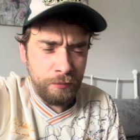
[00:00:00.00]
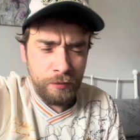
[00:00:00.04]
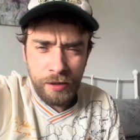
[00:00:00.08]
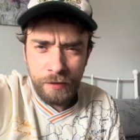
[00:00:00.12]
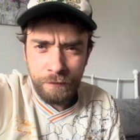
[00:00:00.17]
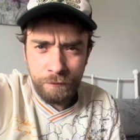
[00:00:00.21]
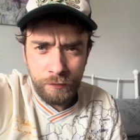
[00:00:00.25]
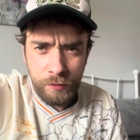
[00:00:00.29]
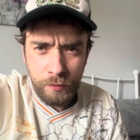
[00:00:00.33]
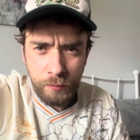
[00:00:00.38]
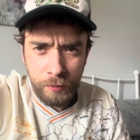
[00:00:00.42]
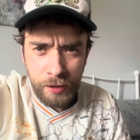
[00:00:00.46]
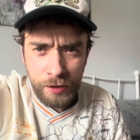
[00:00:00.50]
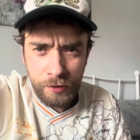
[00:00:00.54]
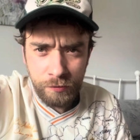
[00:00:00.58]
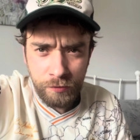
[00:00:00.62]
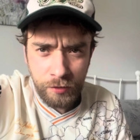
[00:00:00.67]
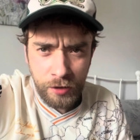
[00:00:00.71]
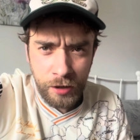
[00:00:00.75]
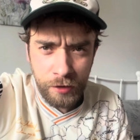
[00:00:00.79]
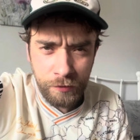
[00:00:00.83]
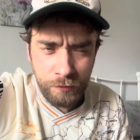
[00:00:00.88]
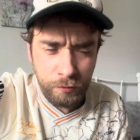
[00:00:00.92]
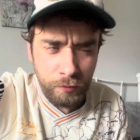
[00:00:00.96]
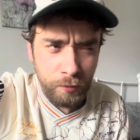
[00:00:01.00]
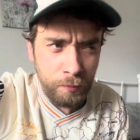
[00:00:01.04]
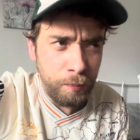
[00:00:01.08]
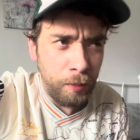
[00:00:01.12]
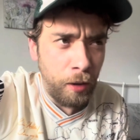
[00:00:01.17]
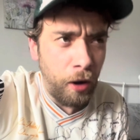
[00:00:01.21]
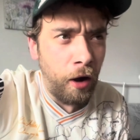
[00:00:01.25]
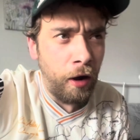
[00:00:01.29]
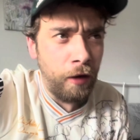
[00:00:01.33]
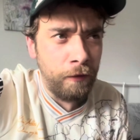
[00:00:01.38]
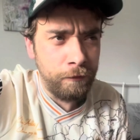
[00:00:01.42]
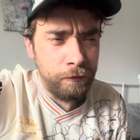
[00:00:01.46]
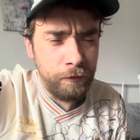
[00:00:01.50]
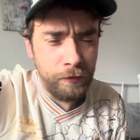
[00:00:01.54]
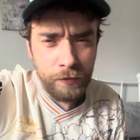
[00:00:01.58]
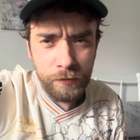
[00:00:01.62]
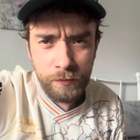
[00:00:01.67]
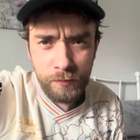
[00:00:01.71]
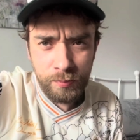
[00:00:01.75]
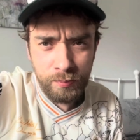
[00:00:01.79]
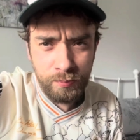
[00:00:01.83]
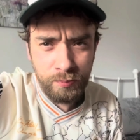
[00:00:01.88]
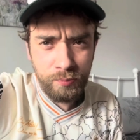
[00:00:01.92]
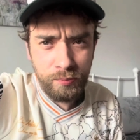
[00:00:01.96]
if you went to go to a bar for,
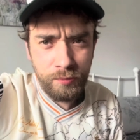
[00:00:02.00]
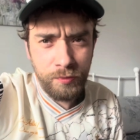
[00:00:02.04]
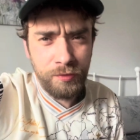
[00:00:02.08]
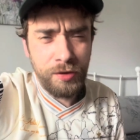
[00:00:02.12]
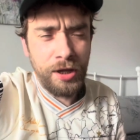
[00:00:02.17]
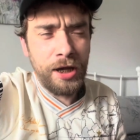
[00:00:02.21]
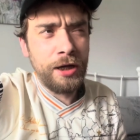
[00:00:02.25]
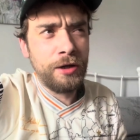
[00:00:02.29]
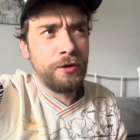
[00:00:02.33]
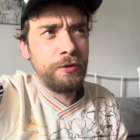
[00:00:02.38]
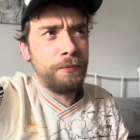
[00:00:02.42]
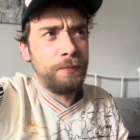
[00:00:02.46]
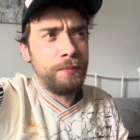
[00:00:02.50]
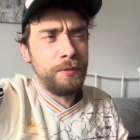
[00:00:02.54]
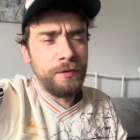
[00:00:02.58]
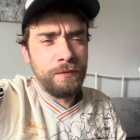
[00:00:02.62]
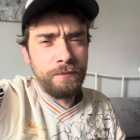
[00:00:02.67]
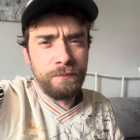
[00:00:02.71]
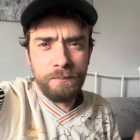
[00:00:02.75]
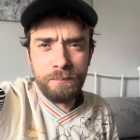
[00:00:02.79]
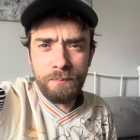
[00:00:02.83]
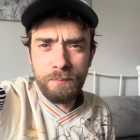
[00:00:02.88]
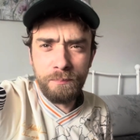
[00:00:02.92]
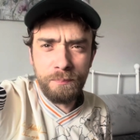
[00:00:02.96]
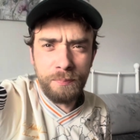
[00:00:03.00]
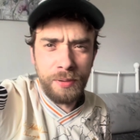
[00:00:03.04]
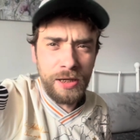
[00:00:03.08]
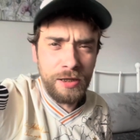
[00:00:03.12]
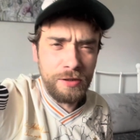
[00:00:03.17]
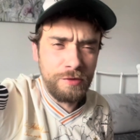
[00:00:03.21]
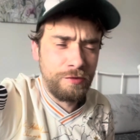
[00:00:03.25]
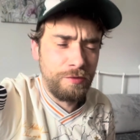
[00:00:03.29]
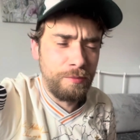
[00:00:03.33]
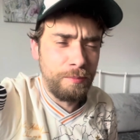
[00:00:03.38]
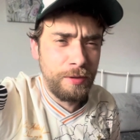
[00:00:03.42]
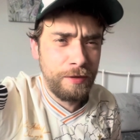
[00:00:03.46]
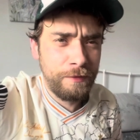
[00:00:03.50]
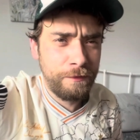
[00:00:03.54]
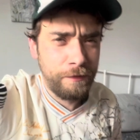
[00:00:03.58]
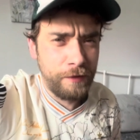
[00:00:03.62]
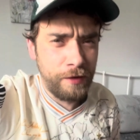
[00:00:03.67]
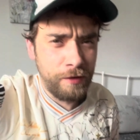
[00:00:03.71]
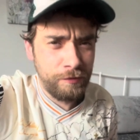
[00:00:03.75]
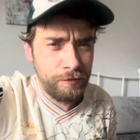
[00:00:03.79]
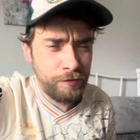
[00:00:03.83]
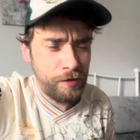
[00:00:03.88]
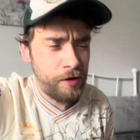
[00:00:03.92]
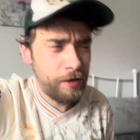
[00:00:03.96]
say, a couple of pints of
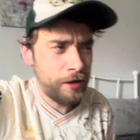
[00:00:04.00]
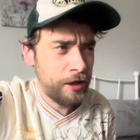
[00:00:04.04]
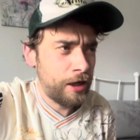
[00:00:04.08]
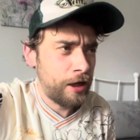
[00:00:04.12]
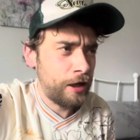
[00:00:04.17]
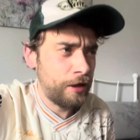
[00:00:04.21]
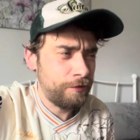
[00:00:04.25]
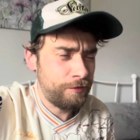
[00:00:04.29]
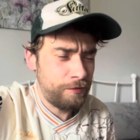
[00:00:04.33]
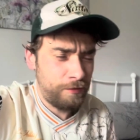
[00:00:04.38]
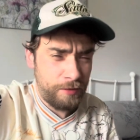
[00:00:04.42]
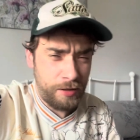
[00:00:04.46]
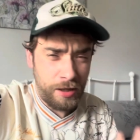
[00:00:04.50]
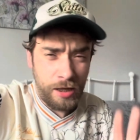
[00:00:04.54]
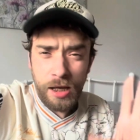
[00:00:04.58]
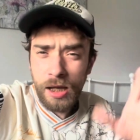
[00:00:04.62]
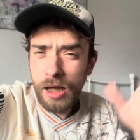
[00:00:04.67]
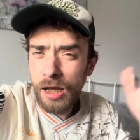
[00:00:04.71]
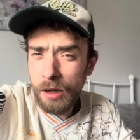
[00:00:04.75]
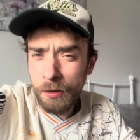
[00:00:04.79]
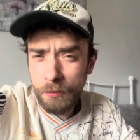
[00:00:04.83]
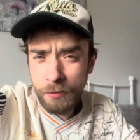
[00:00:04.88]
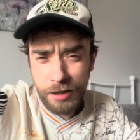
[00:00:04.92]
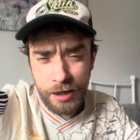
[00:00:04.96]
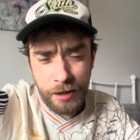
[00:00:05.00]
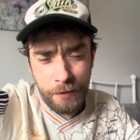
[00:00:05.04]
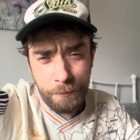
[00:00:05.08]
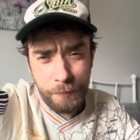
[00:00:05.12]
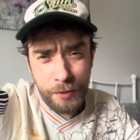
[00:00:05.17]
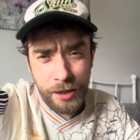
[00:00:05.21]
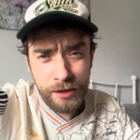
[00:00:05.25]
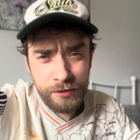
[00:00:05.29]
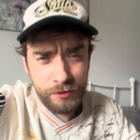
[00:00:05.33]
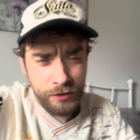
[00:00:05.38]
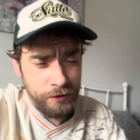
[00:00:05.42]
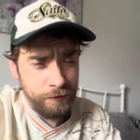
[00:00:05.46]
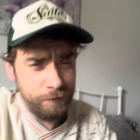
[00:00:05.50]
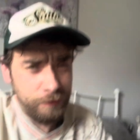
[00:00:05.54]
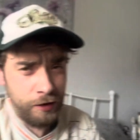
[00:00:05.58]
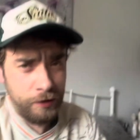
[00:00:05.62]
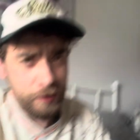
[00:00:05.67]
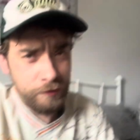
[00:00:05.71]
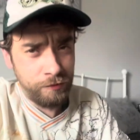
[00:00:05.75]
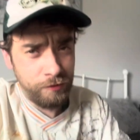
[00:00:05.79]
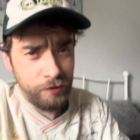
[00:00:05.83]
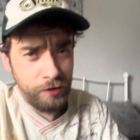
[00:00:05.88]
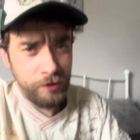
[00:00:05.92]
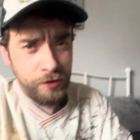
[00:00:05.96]
Mythos. So, guys, I'll get back to you very
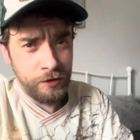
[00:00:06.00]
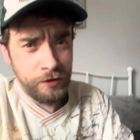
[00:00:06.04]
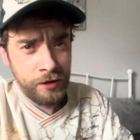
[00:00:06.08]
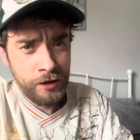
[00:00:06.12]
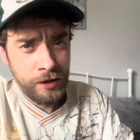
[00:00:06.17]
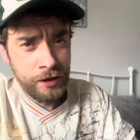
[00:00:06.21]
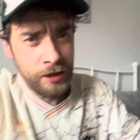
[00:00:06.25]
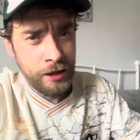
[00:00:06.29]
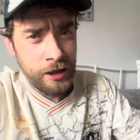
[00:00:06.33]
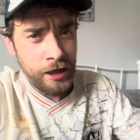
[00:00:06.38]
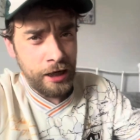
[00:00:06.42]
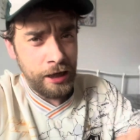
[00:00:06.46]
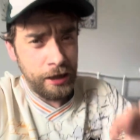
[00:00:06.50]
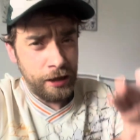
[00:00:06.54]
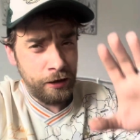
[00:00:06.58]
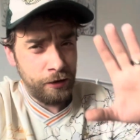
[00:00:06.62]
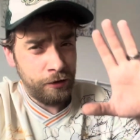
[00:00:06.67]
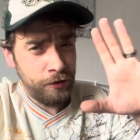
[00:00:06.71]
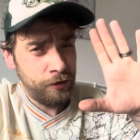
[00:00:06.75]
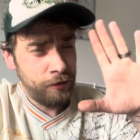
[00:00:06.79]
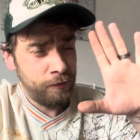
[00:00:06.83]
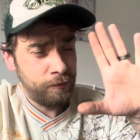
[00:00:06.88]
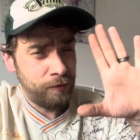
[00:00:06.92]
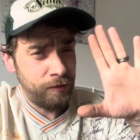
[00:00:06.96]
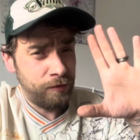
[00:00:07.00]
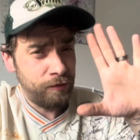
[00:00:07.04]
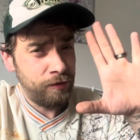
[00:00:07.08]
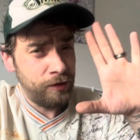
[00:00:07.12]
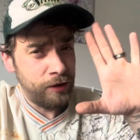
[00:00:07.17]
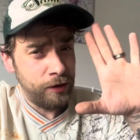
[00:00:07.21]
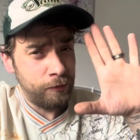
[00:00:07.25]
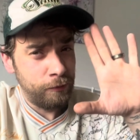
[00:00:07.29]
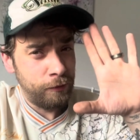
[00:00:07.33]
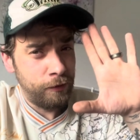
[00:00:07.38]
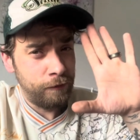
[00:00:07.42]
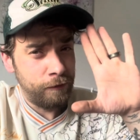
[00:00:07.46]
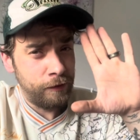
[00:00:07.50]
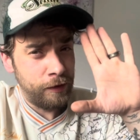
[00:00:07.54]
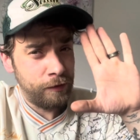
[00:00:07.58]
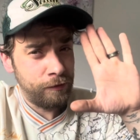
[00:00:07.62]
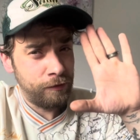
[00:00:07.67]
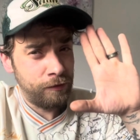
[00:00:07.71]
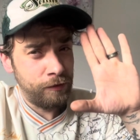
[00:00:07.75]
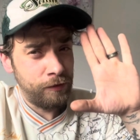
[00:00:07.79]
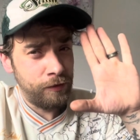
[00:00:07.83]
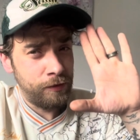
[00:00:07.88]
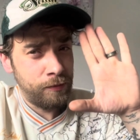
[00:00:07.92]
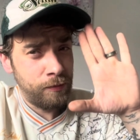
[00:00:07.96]
soon. And I hope to see you all very
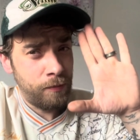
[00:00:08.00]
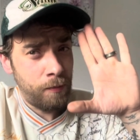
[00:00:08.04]
soon.